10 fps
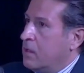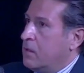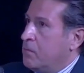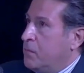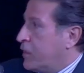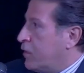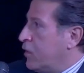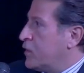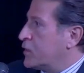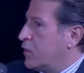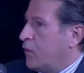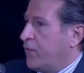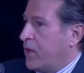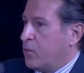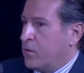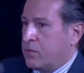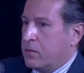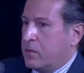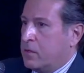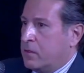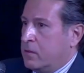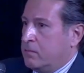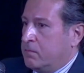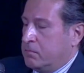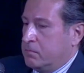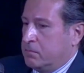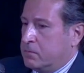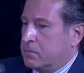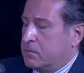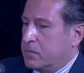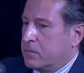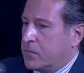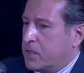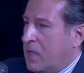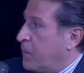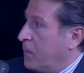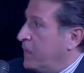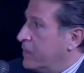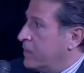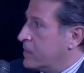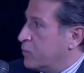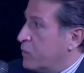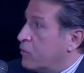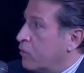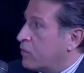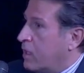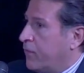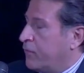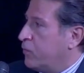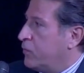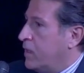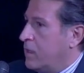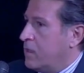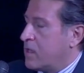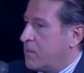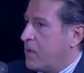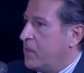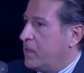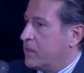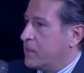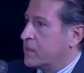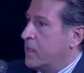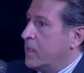because of our capabilities. We don't have today capabilities.